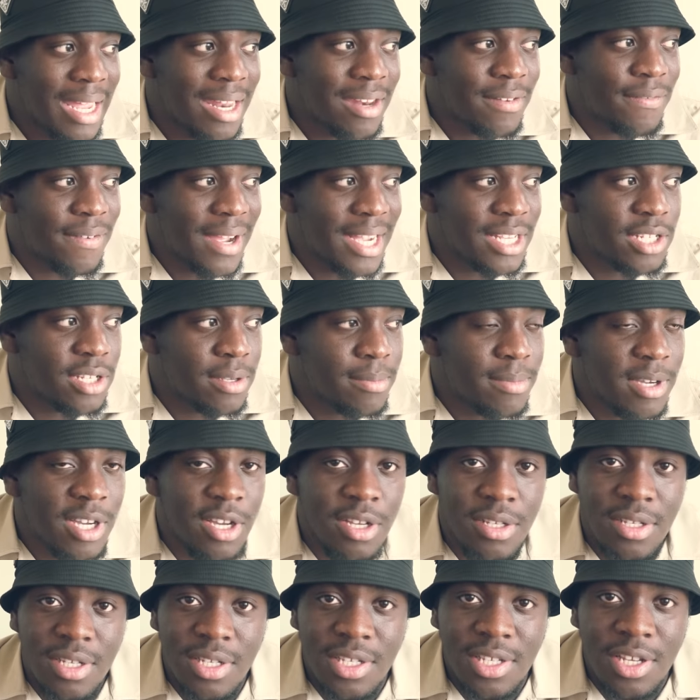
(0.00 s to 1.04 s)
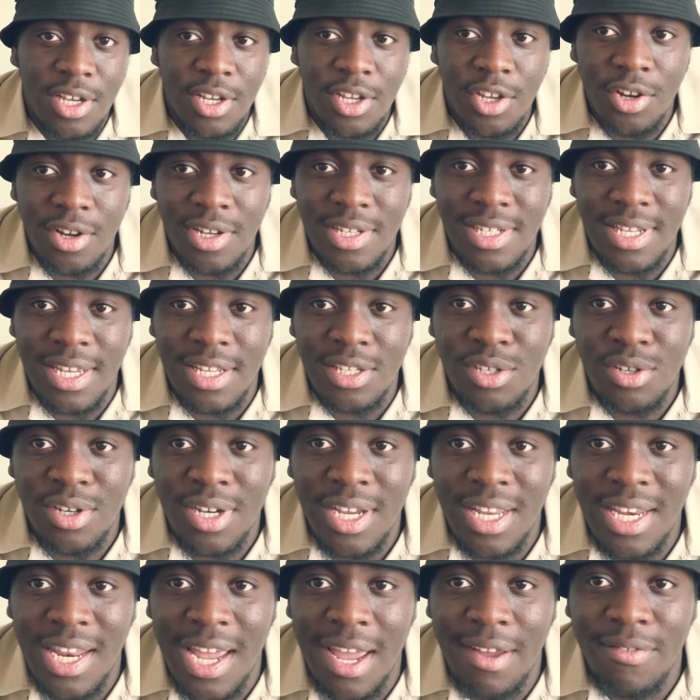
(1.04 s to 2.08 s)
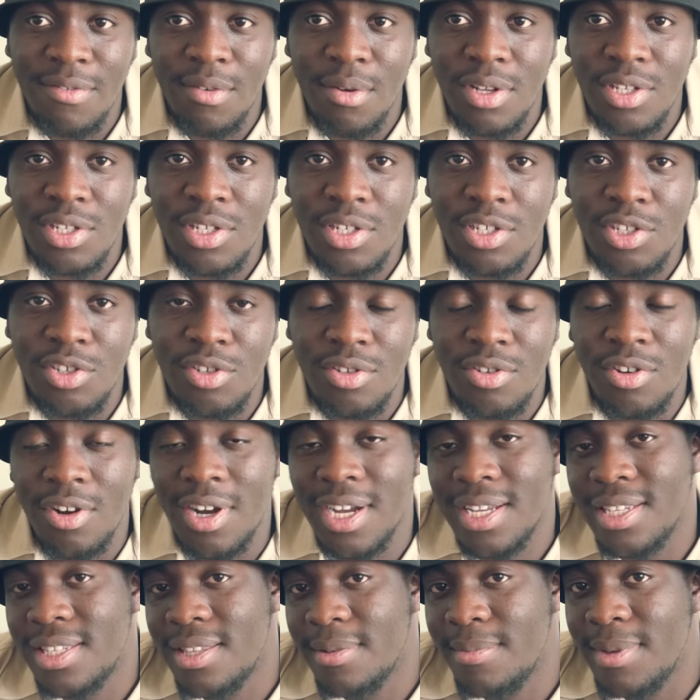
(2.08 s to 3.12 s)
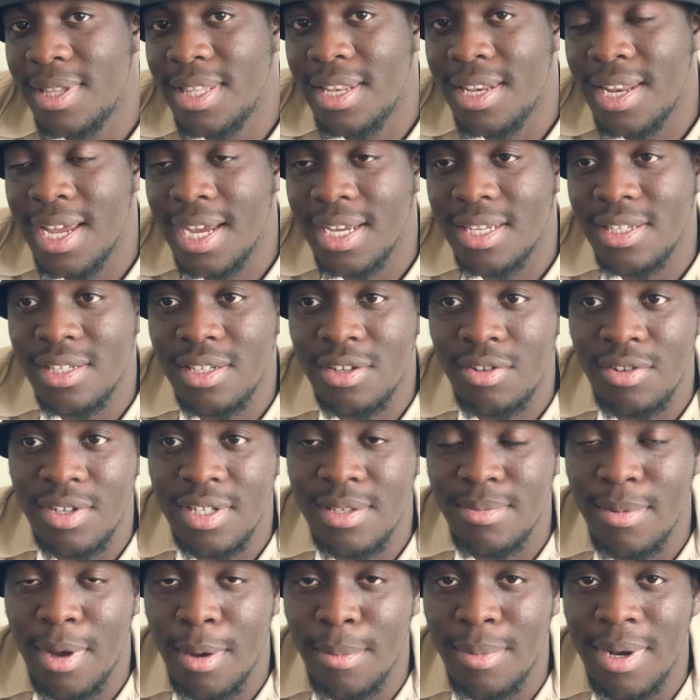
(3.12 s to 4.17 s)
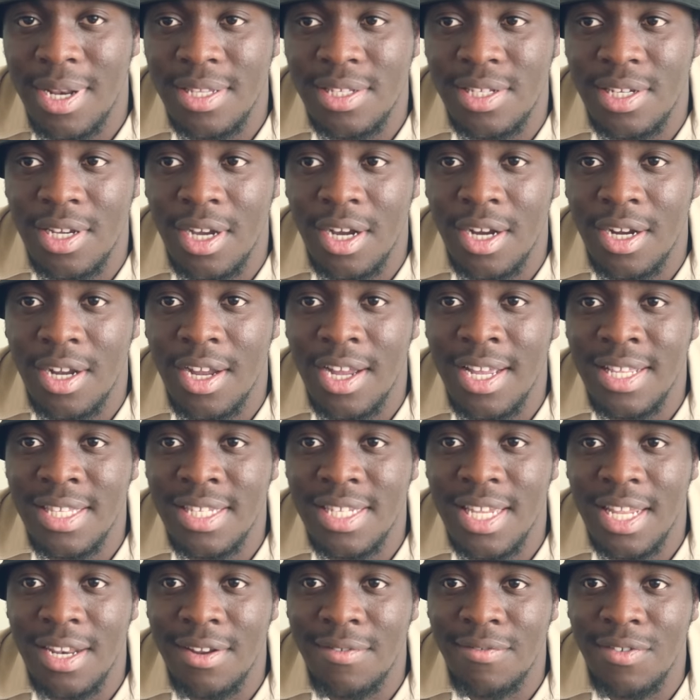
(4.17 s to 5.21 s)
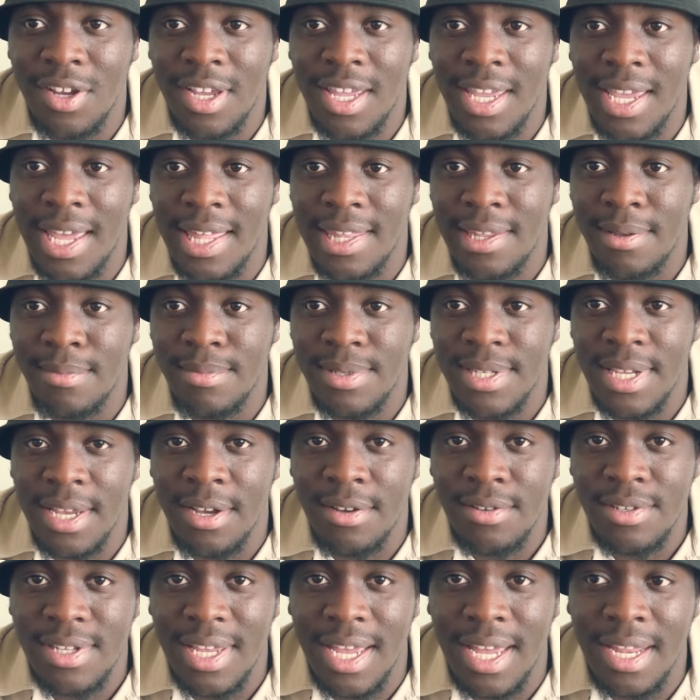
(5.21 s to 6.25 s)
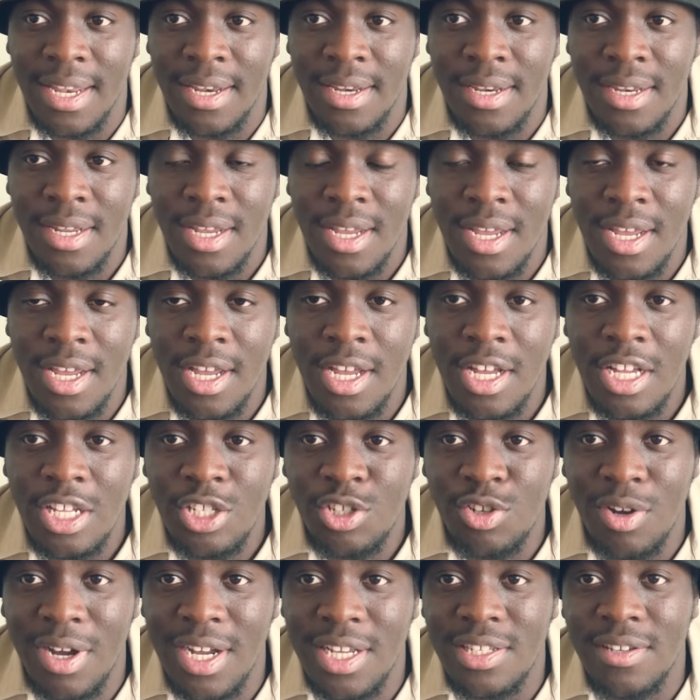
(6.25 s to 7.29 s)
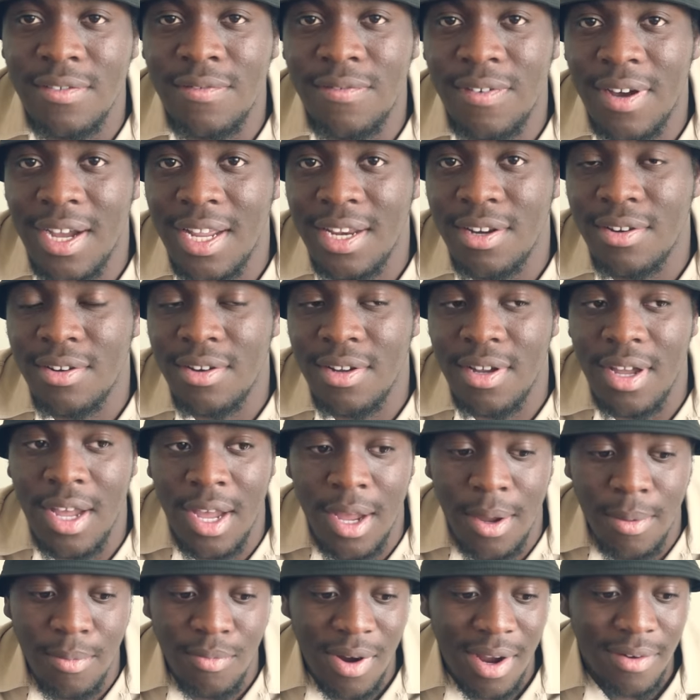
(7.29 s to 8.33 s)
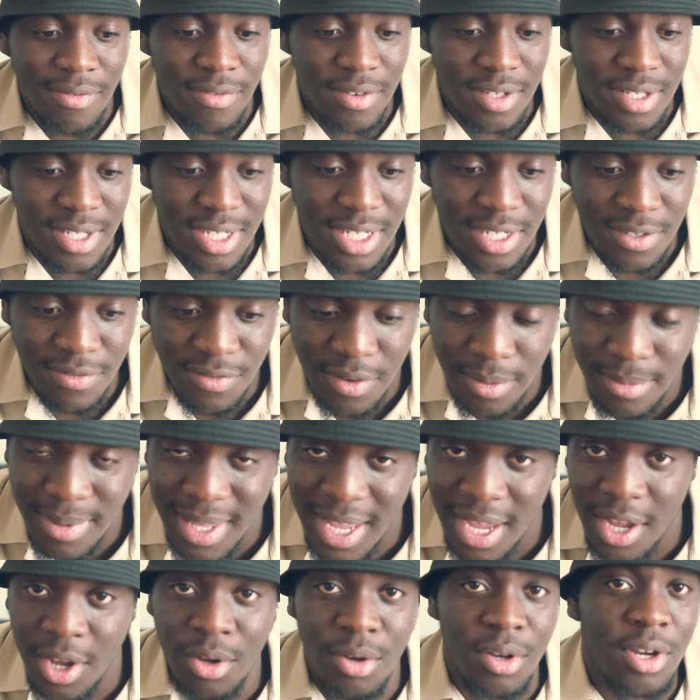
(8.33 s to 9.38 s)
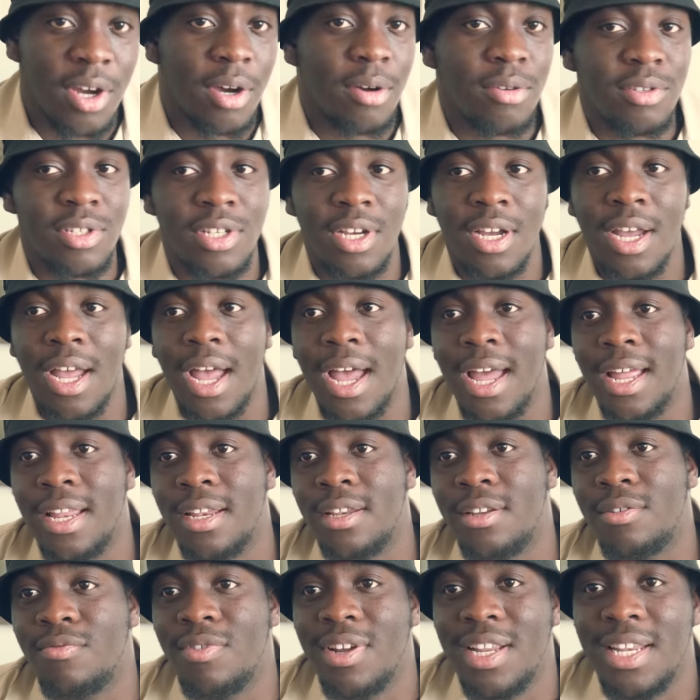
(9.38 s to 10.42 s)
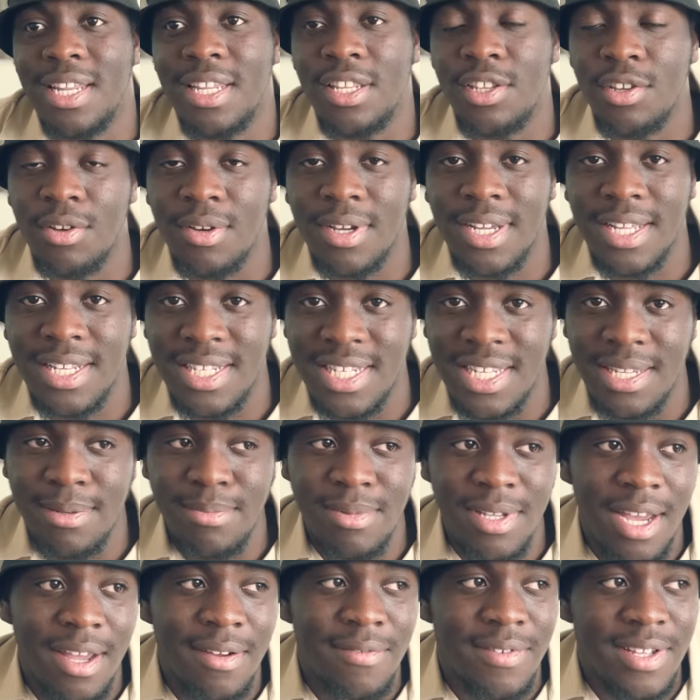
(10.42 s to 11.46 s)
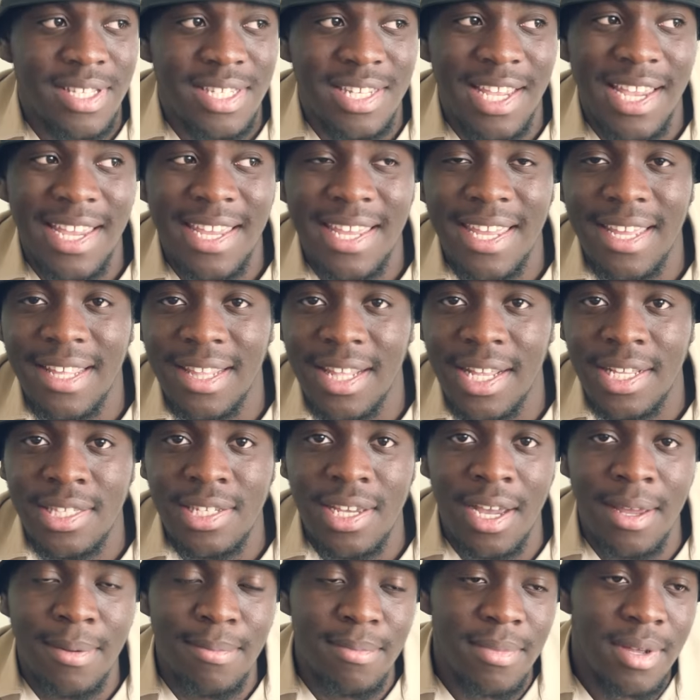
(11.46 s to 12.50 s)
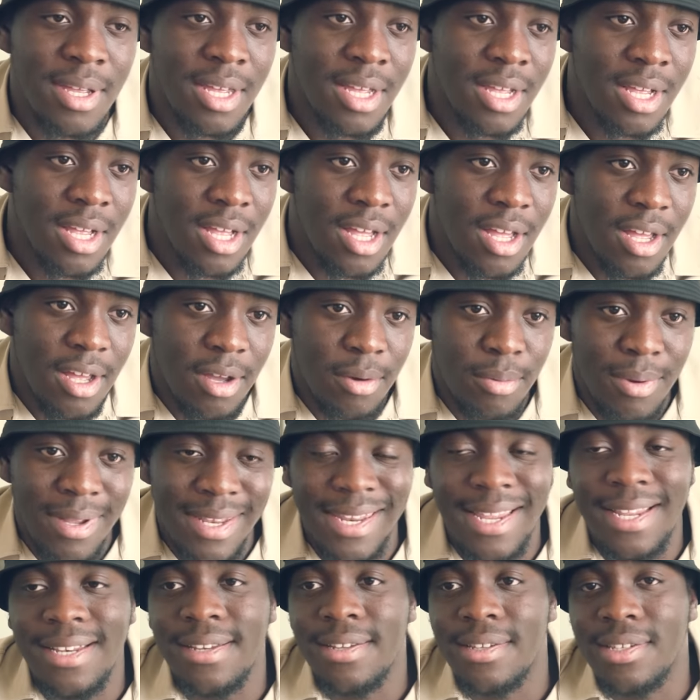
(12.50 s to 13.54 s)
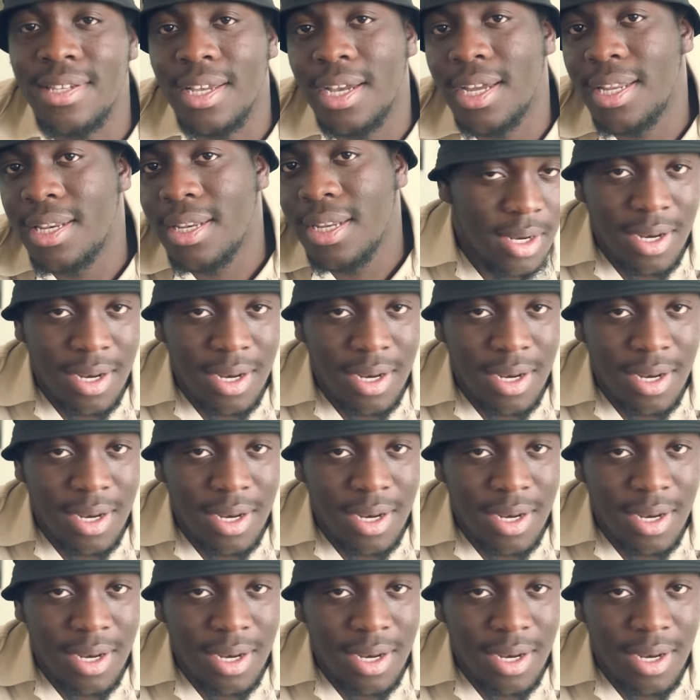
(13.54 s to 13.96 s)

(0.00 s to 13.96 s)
in fashion, because it's so Eurocentric and everyone just tries to be the next Cristobal Balenciaga instead of looking at themselves and trying to find um, references from their own culture and really doing a deep dive and taking their time uh, when they design.